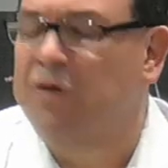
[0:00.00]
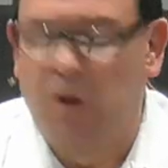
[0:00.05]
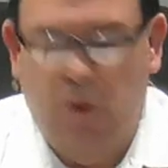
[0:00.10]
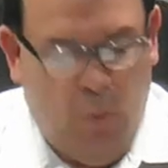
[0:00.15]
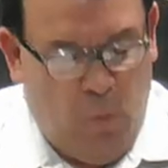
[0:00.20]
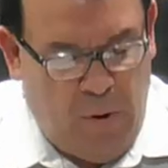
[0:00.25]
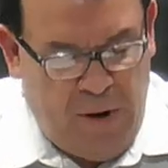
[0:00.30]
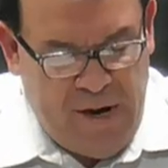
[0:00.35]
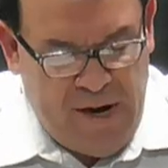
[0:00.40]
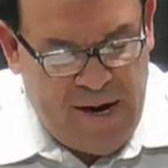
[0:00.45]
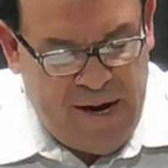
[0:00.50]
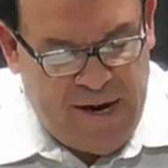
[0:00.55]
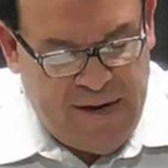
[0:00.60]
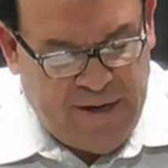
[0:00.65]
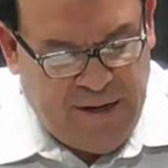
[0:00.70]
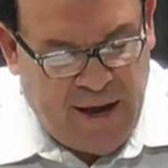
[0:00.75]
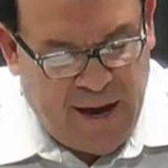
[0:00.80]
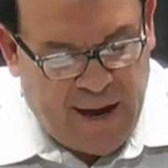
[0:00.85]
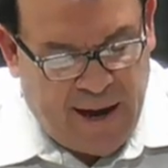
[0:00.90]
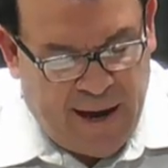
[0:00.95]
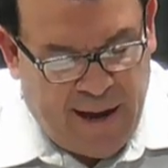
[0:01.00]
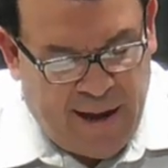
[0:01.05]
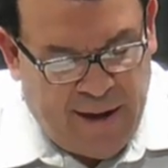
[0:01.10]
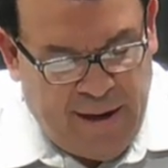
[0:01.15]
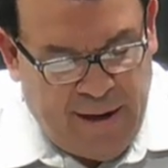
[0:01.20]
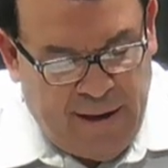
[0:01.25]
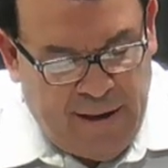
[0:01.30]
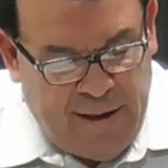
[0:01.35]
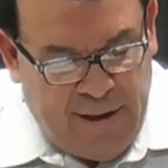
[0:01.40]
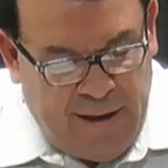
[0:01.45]
We need God.
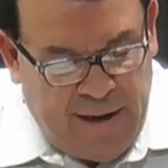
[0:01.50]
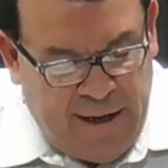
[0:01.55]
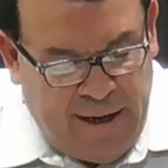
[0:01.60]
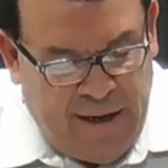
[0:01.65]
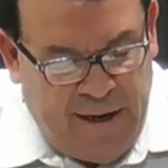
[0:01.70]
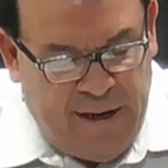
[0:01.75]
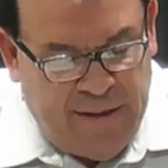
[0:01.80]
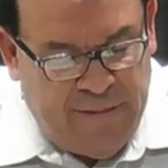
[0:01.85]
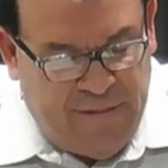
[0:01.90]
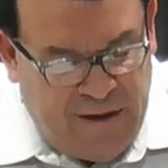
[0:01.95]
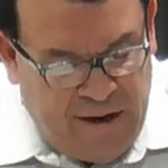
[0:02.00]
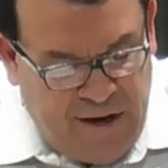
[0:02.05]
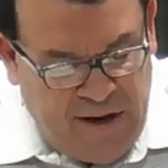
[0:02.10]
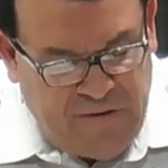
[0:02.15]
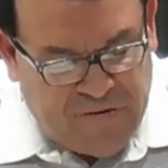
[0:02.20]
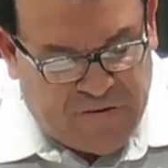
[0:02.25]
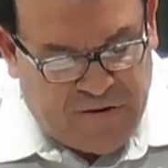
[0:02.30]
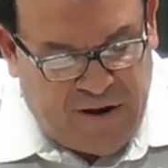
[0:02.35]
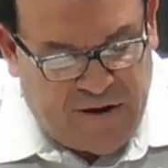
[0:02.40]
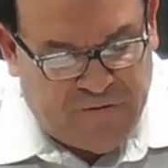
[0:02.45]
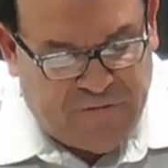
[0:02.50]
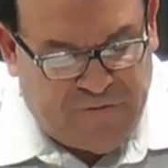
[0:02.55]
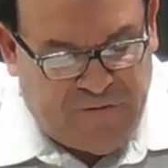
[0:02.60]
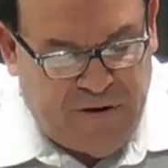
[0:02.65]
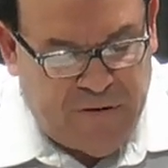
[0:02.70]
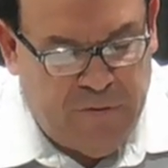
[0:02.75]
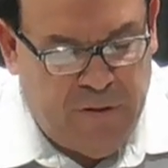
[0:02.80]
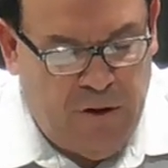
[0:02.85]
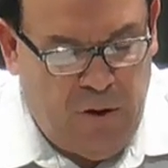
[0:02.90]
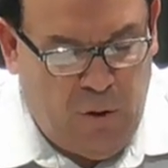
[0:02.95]
And it, then he says,
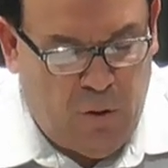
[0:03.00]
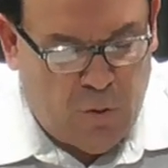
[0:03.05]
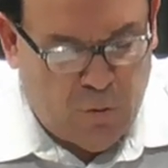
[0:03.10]
Fear the Lord,